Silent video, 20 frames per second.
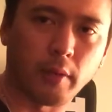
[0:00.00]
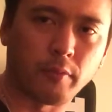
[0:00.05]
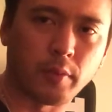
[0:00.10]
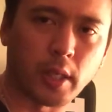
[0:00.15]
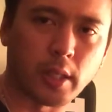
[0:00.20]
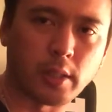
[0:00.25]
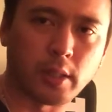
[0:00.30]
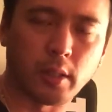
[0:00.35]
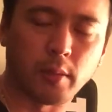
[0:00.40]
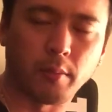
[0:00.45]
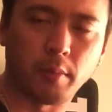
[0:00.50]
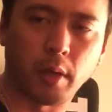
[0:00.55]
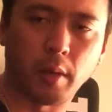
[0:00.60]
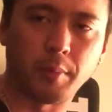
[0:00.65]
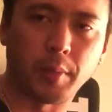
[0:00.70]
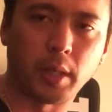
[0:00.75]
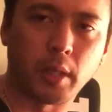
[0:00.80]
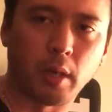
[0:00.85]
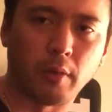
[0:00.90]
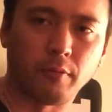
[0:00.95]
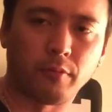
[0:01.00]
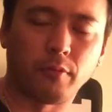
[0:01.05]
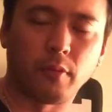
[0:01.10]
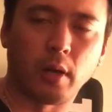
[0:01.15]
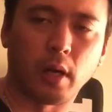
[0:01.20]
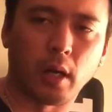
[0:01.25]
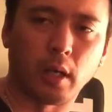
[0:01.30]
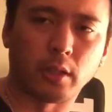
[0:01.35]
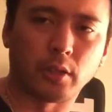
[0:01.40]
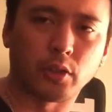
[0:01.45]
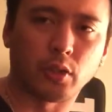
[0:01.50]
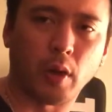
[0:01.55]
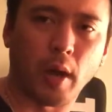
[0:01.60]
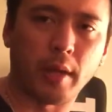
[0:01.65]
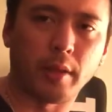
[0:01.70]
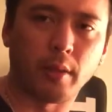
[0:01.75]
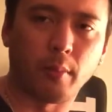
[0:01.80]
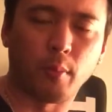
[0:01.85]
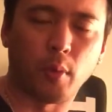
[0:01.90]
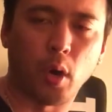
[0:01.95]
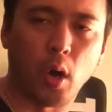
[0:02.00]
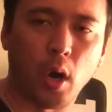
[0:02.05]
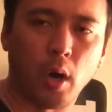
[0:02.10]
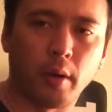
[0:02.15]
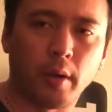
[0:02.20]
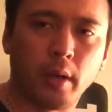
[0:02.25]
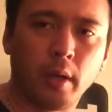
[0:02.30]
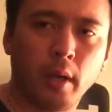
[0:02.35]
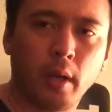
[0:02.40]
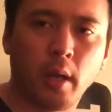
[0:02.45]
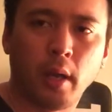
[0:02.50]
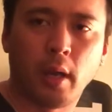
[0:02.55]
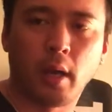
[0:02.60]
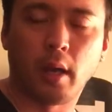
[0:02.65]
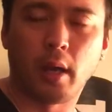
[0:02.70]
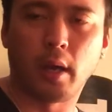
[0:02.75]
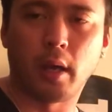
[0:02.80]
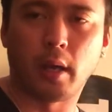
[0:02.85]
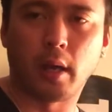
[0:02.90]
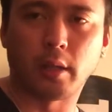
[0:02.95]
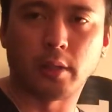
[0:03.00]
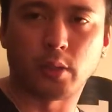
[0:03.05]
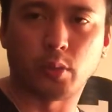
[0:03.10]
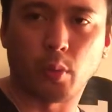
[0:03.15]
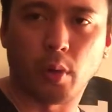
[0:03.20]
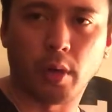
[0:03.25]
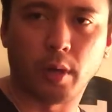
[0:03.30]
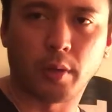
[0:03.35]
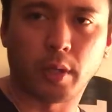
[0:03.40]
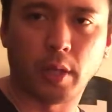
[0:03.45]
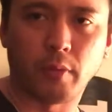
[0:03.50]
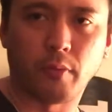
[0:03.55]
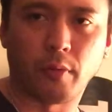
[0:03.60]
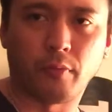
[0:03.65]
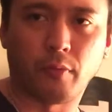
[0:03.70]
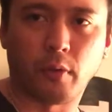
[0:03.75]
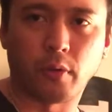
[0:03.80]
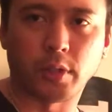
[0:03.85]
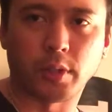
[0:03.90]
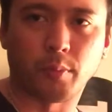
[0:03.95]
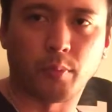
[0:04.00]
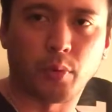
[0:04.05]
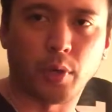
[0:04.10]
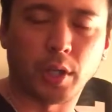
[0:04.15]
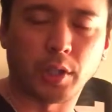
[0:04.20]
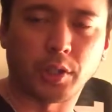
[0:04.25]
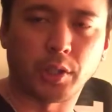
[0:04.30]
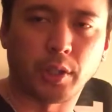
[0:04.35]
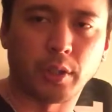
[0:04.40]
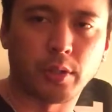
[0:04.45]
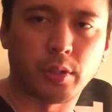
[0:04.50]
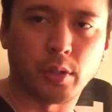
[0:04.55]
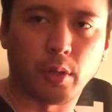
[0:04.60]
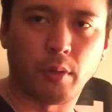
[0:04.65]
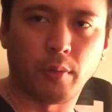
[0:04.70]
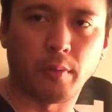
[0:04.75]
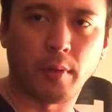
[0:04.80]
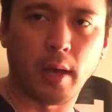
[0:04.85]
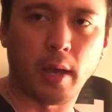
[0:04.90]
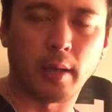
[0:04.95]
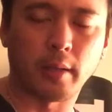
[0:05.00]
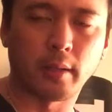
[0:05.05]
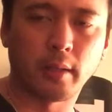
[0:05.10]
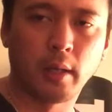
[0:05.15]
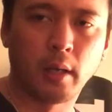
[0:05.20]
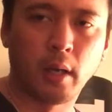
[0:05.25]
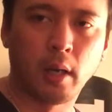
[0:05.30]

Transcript: I've tested them, I've tried them on, and I just wanted to give a first impressions on that.